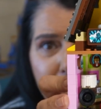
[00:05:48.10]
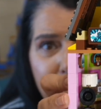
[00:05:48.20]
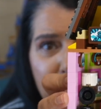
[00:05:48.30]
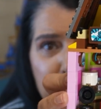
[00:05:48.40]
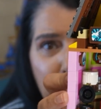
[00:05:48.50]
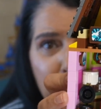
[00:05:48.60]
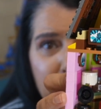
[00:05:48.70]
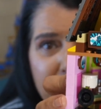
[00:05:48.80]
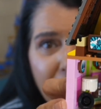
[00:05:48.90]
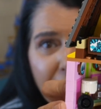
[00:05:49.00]
This one
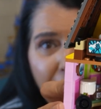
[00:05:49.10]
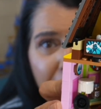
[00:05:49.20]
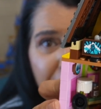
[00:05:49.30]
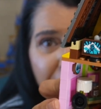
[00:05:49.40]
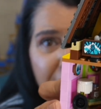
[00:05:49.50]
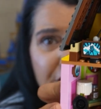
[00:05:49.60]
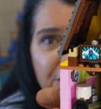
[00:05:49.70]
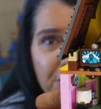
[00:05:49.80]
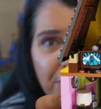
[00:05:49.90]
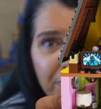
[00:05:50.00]
was a lot of fun to
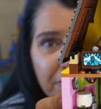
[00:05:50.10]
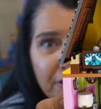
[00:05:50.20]
do.